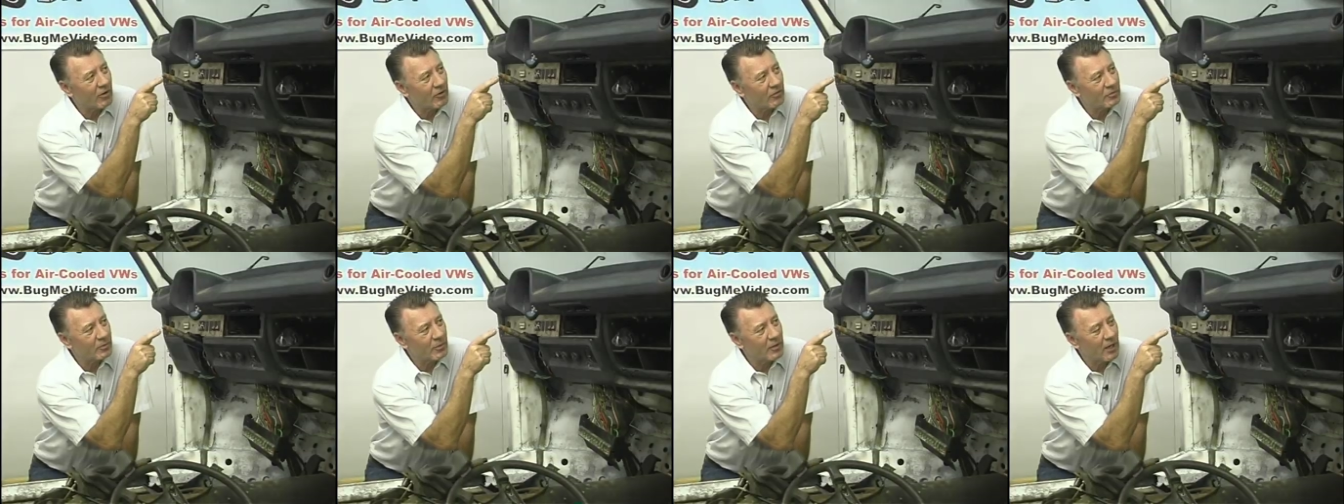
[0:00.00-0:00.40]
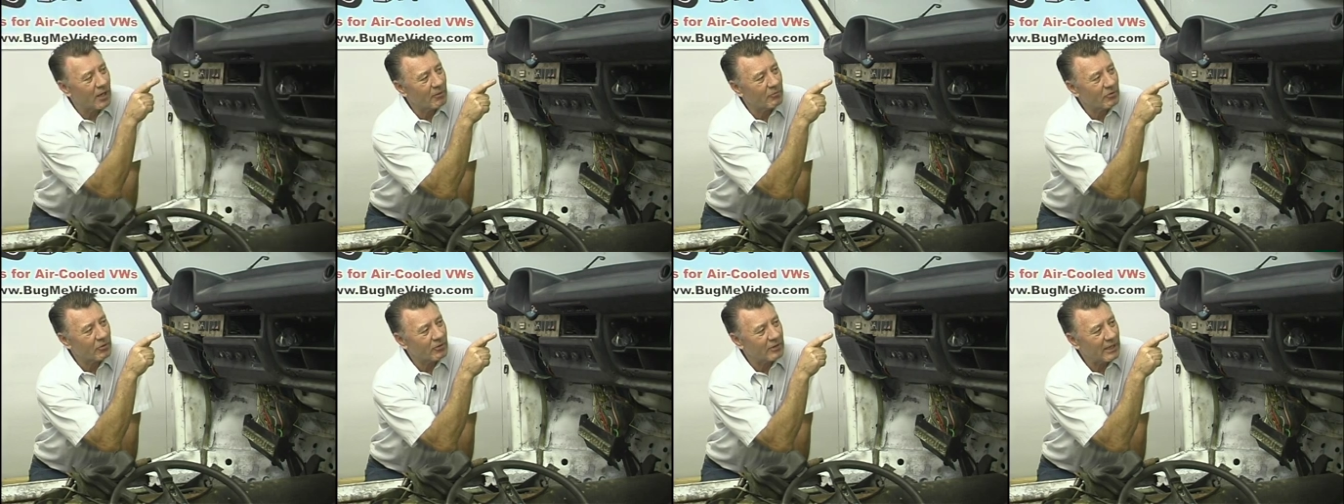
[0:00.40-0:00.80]
our
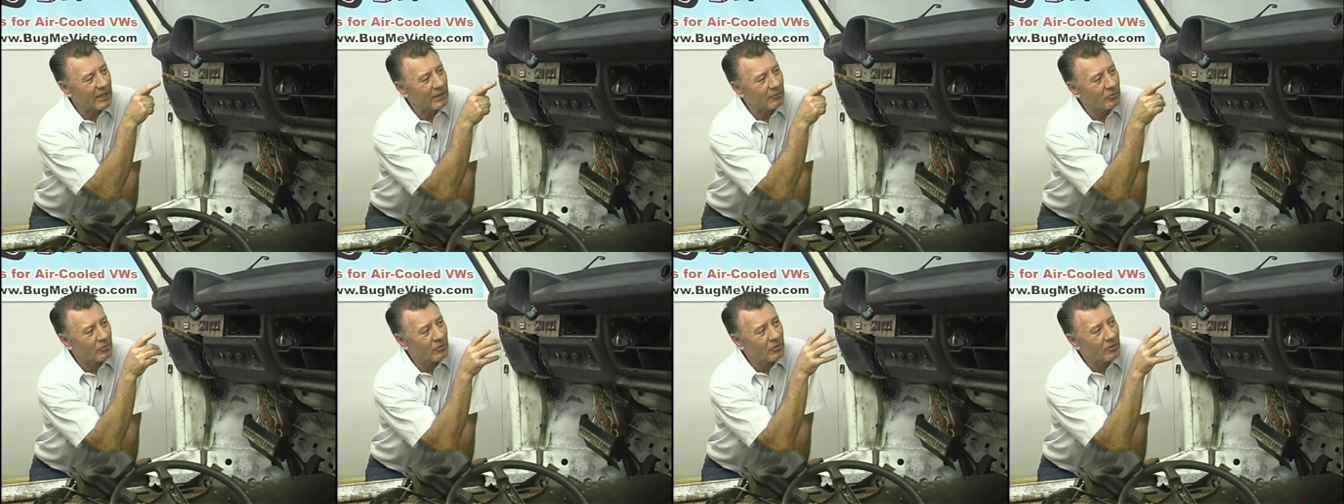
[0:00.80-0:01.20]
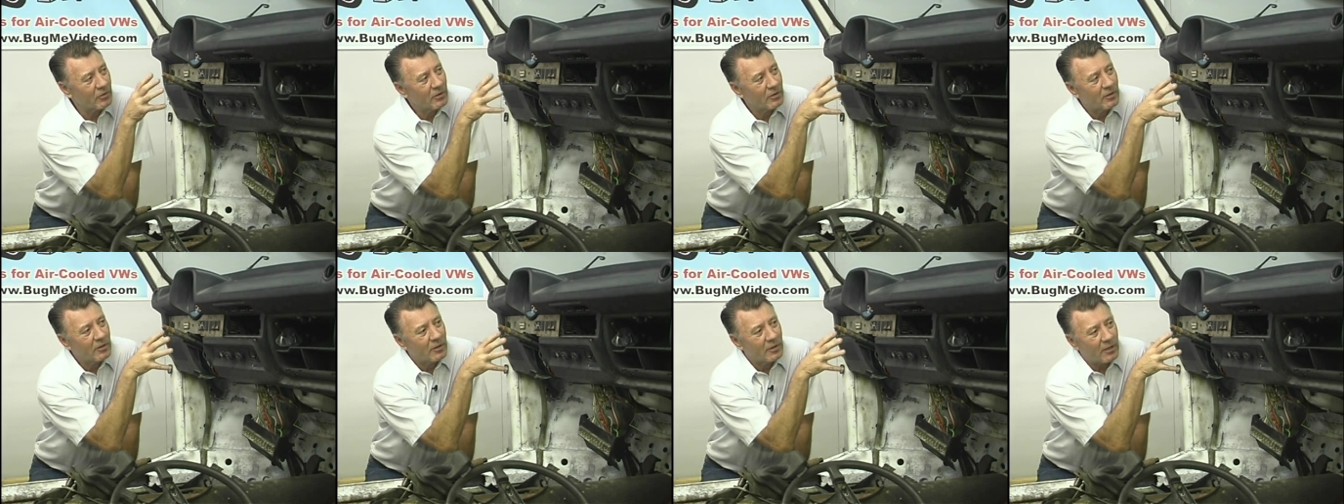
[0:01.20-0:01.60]
speedometer cable
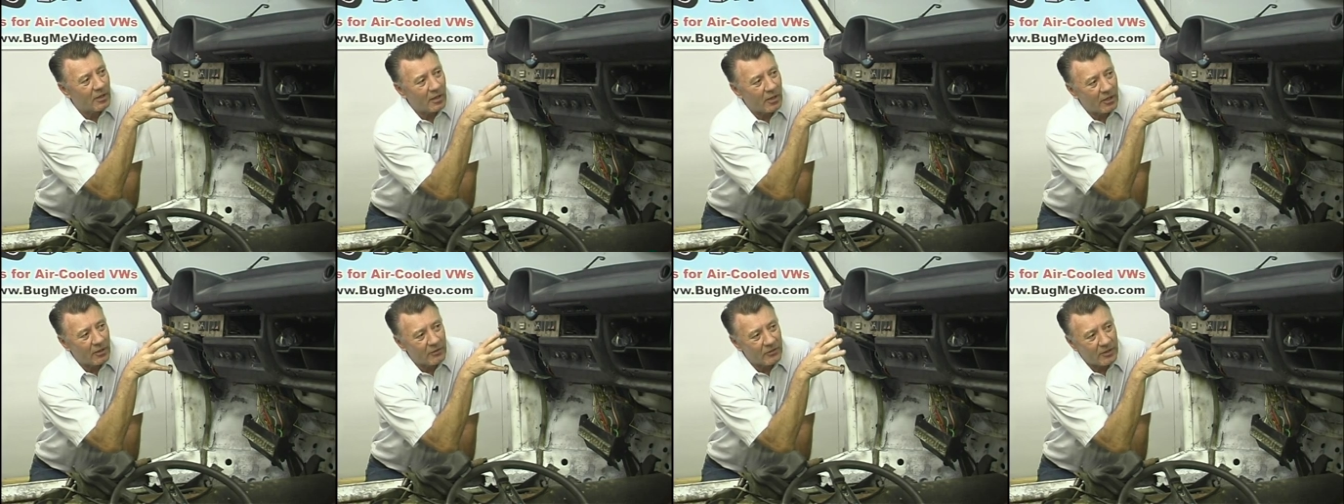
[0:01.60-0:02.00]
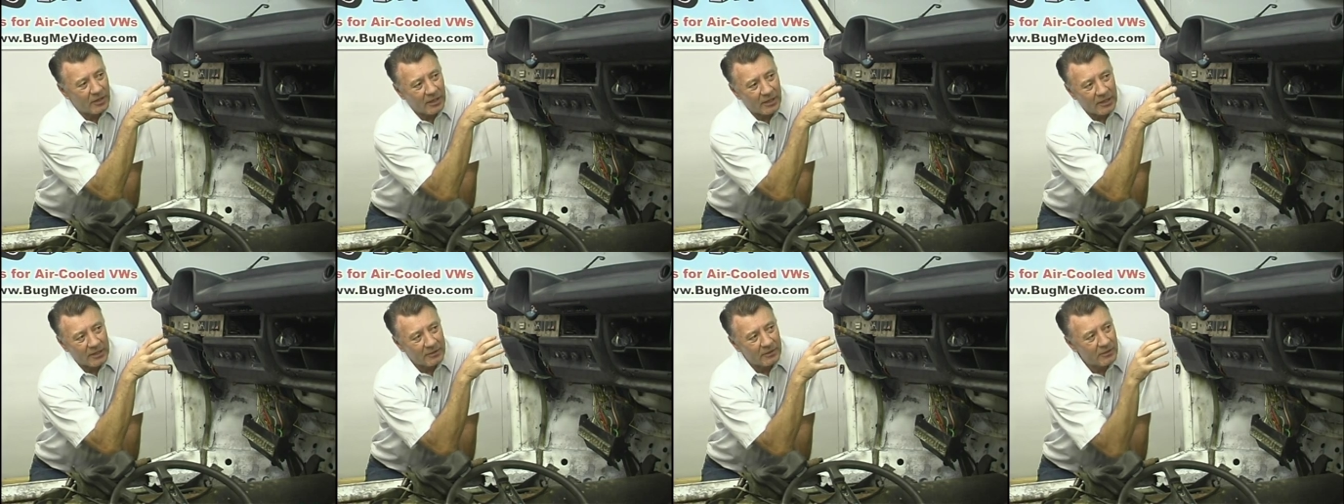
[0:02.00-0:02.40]

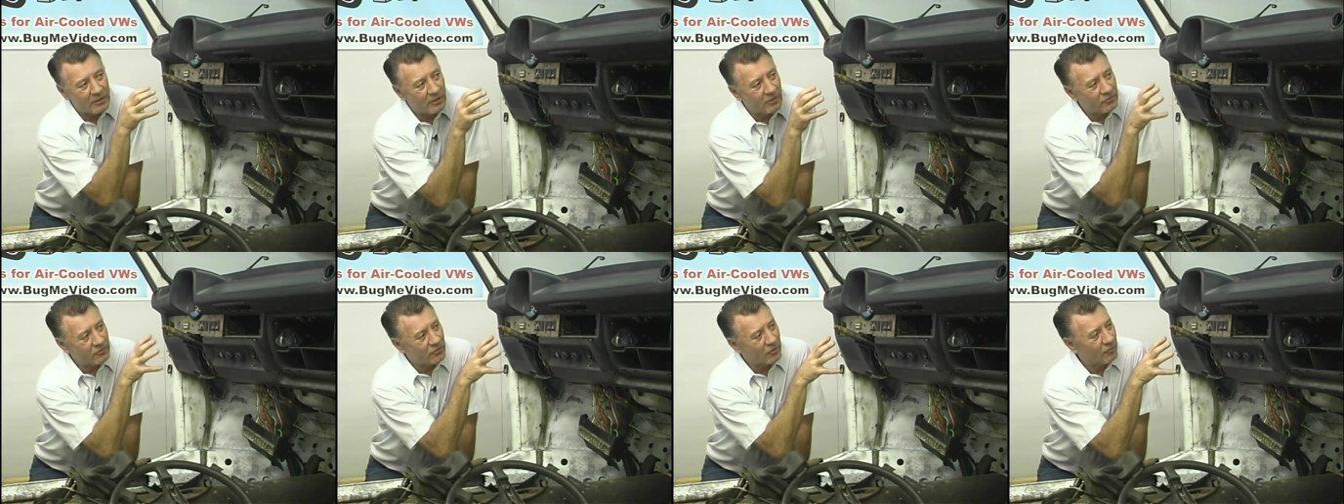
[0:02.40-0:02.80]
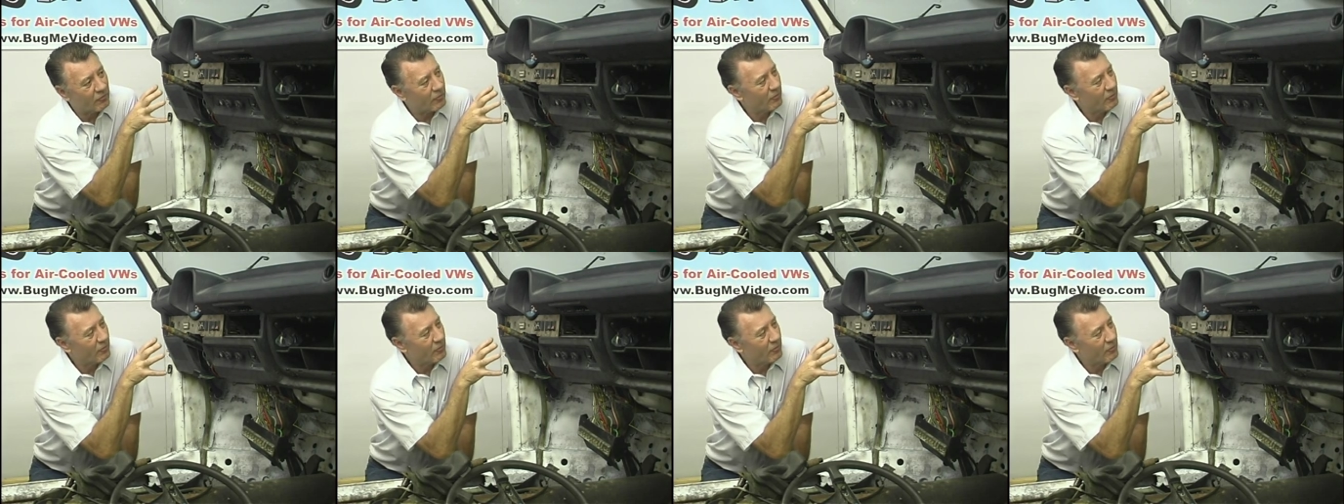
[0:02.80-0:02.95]
undone and so